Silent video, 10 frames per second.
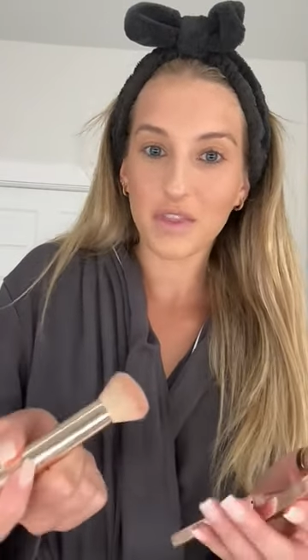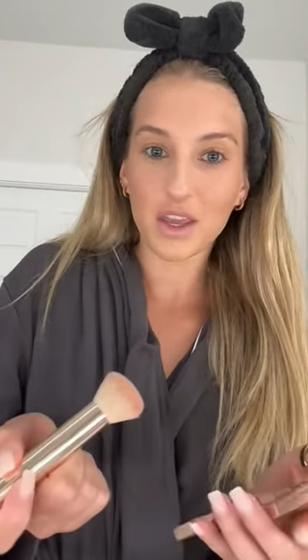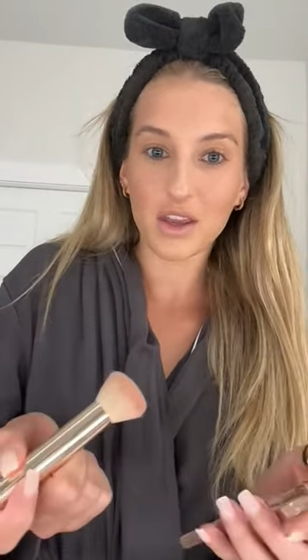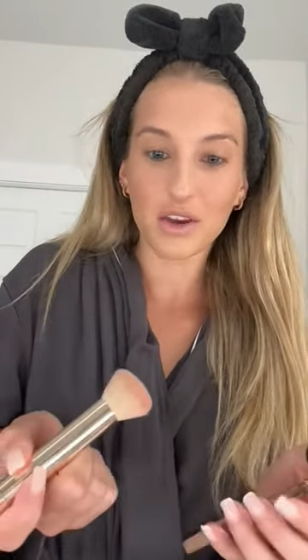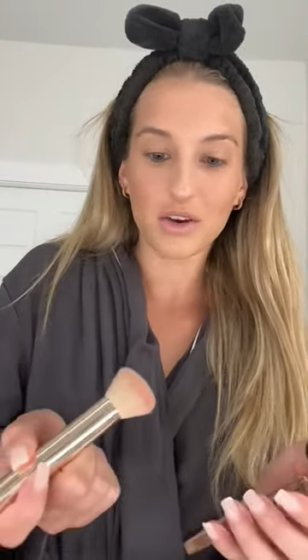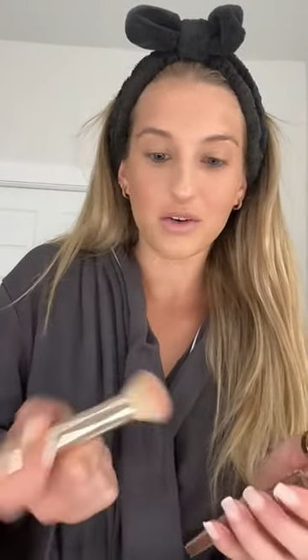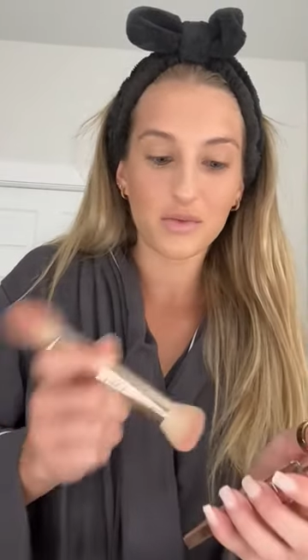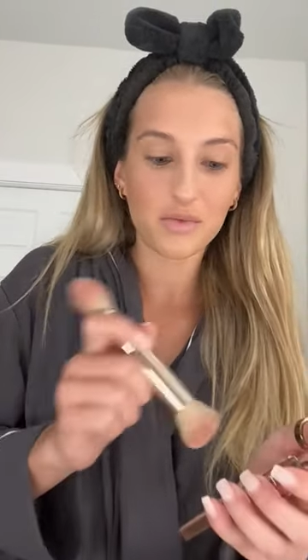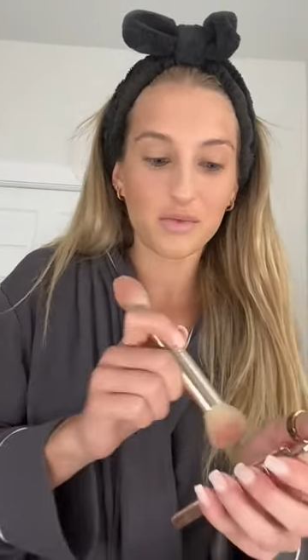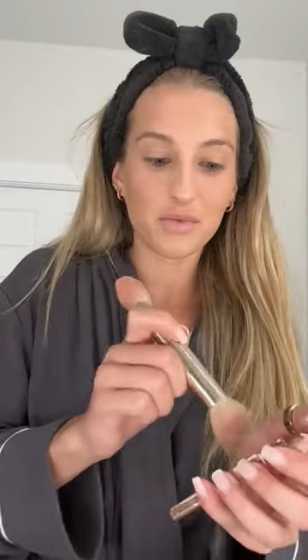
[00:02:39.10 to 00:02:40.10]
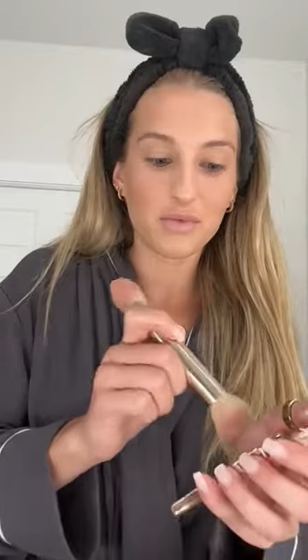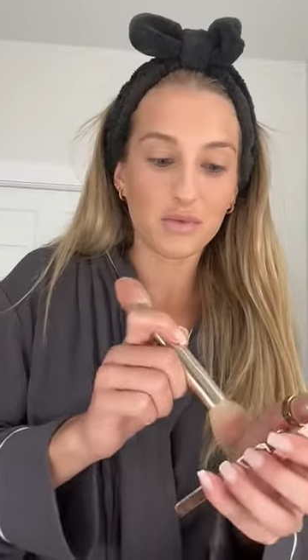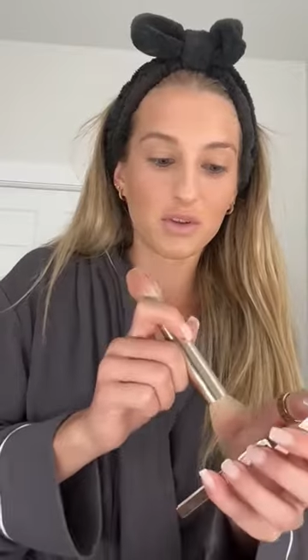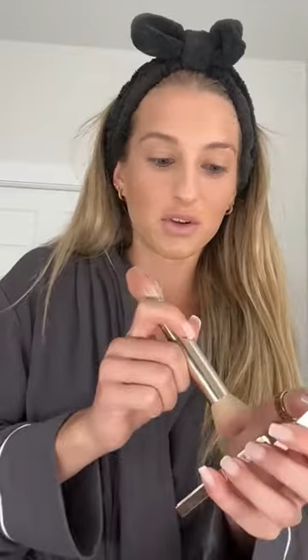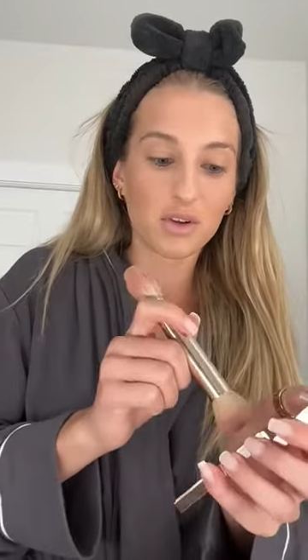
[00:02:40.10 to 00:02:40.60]
Thank you.
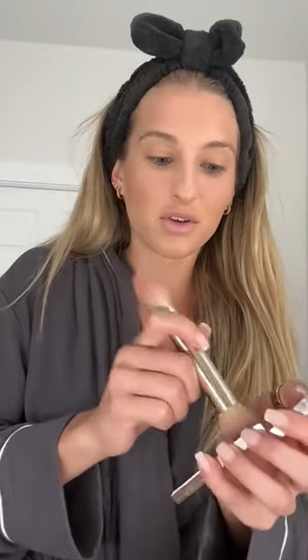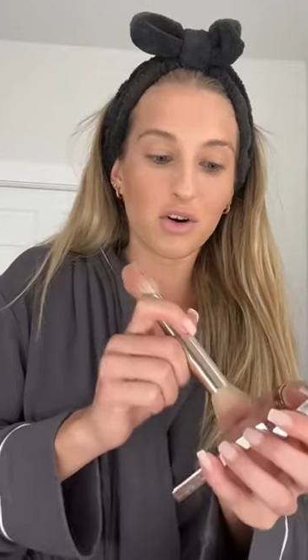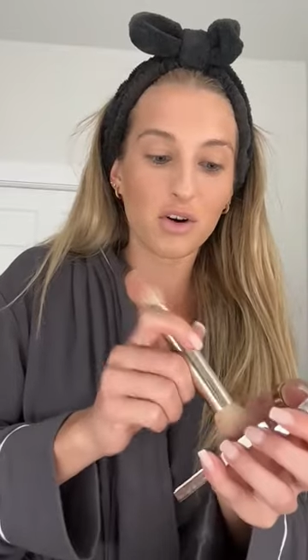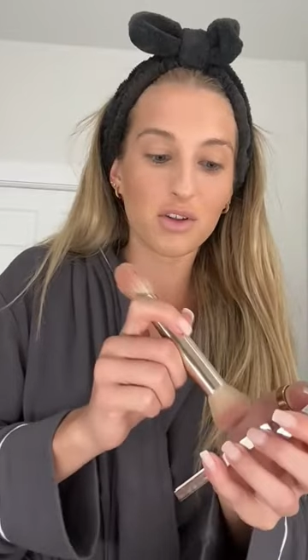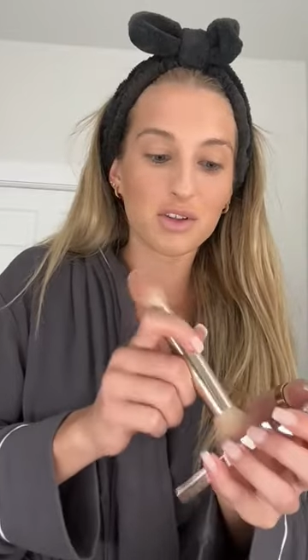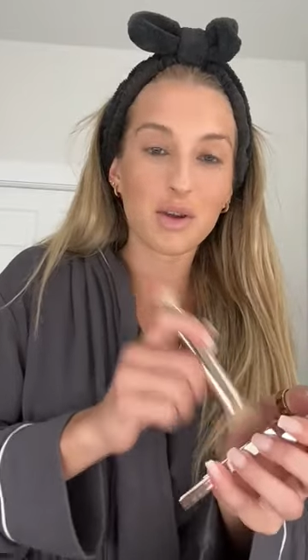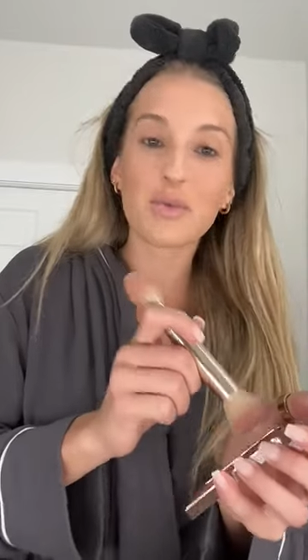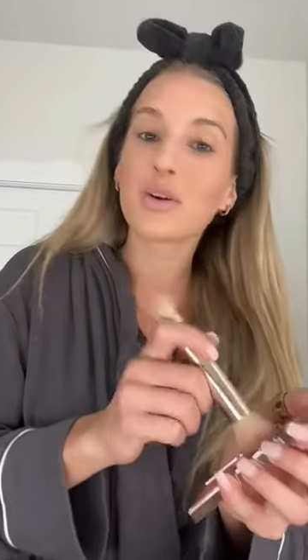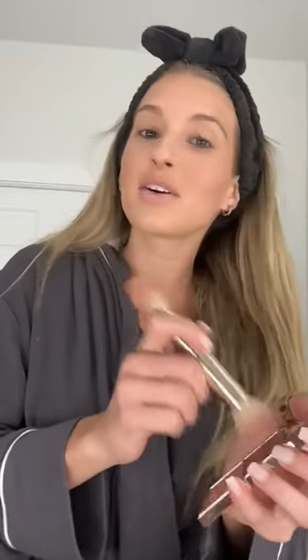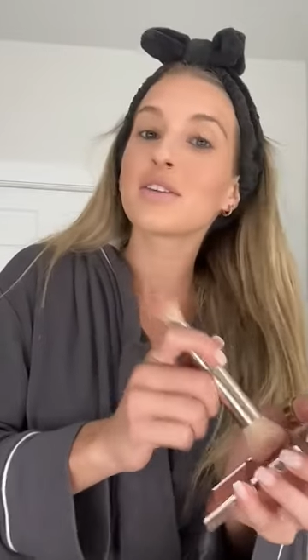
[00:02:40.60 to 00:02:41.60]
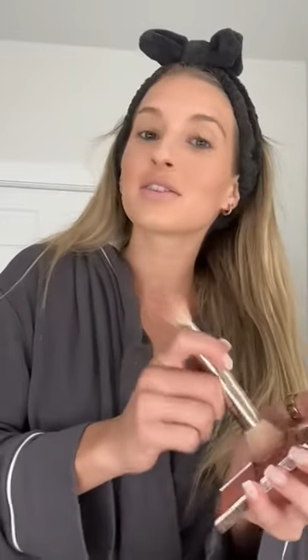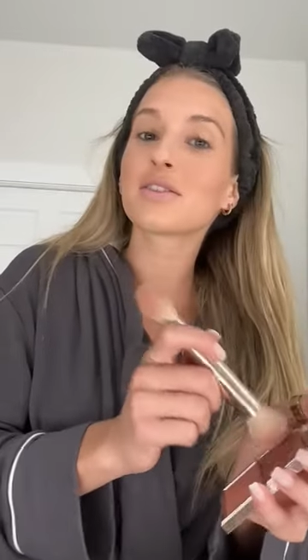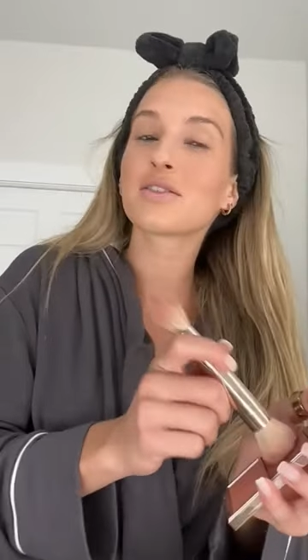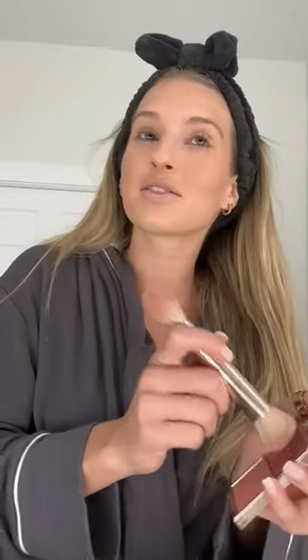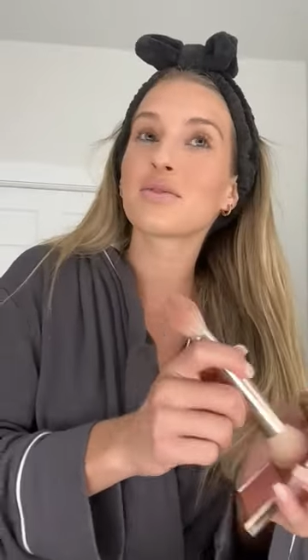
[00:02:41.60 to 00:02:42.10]
All the Sway Boys,
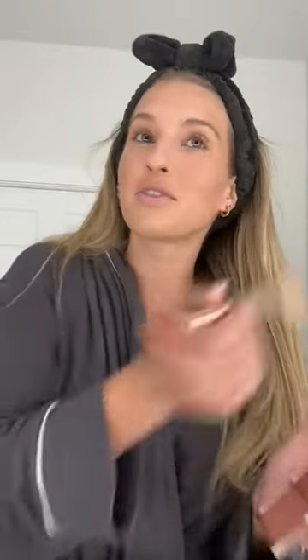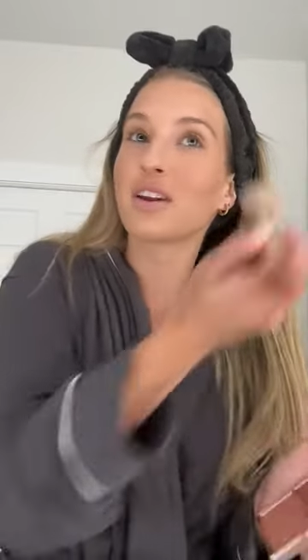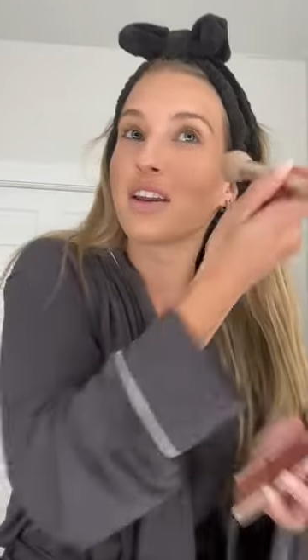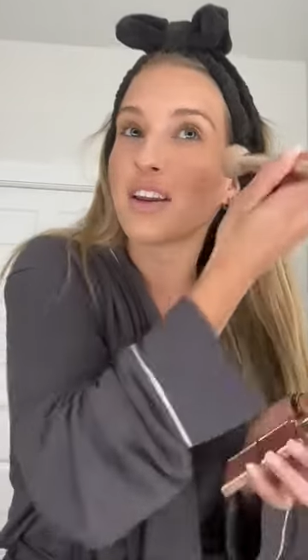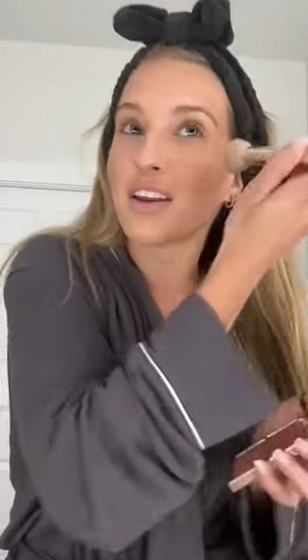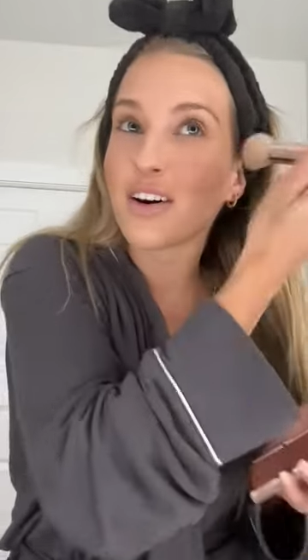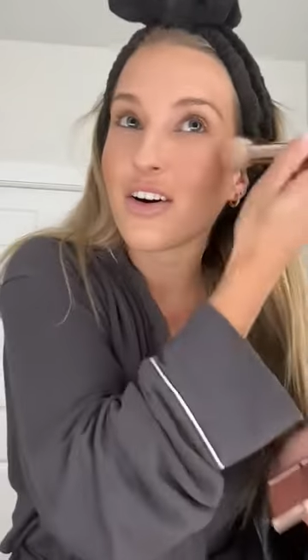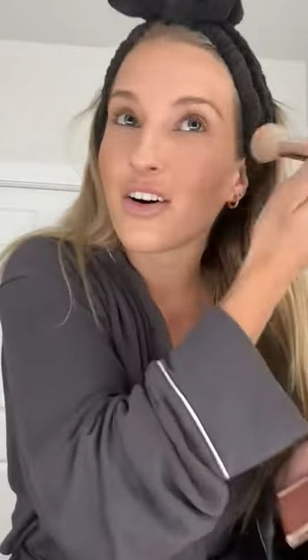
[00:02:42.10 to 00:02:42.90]
it's so funny.